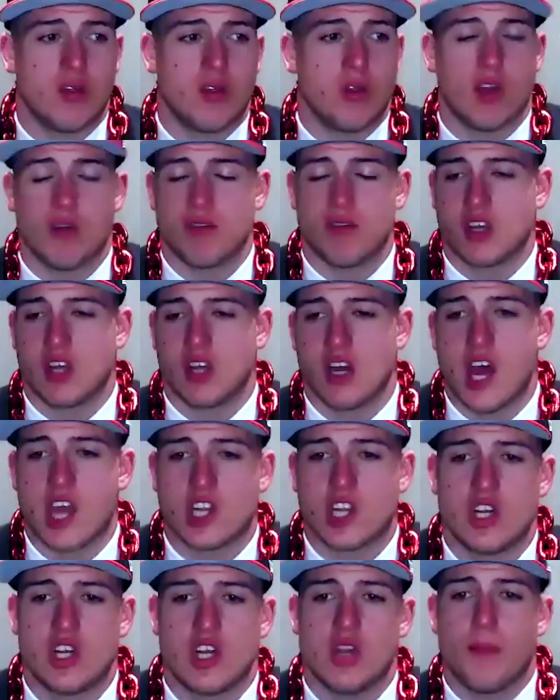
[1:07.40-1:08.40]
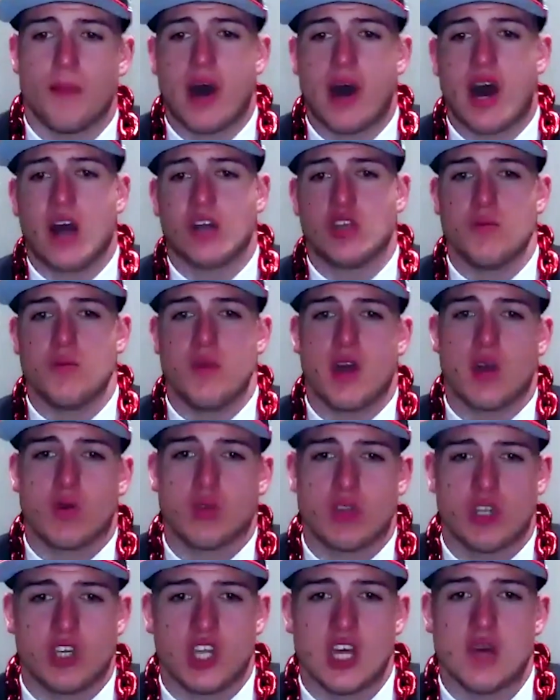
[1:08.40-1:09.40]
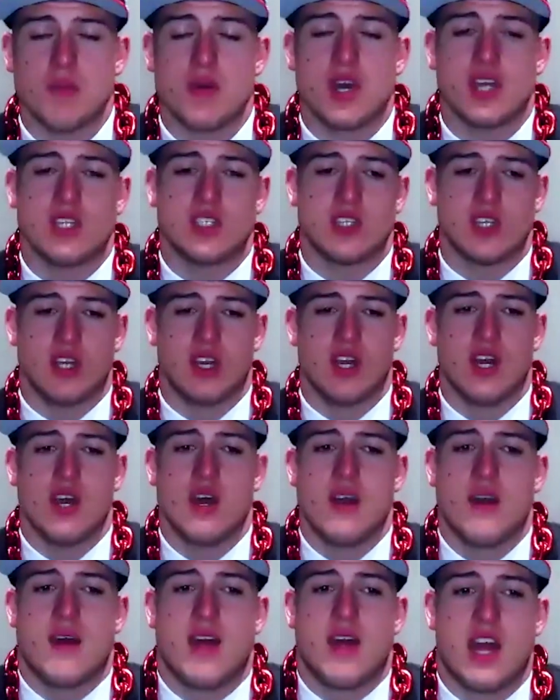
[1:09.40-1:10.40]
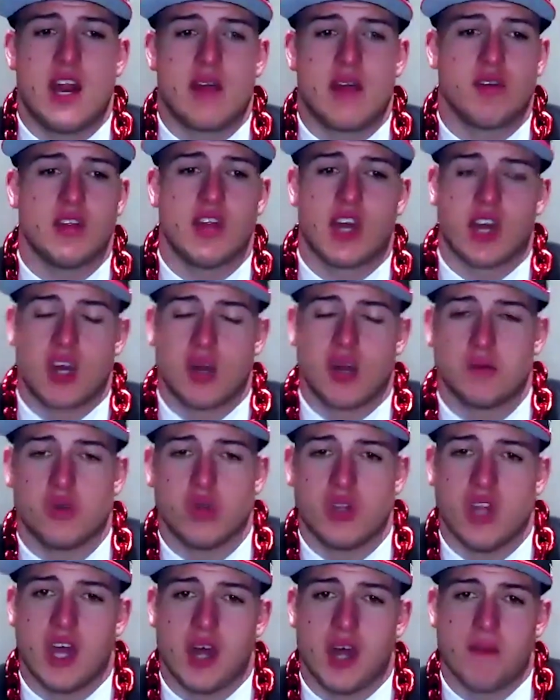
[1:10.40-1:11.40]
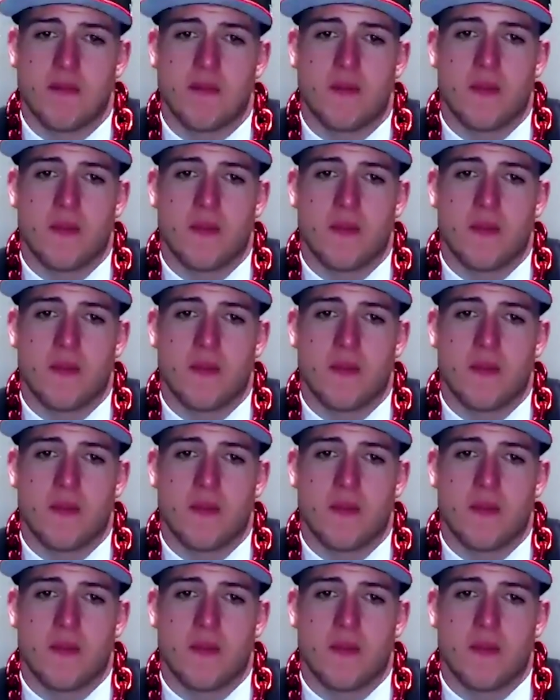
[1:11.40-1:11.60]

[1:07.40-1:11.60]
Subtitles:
You love the connection and the bond you make with the teammates and everything that comes with that.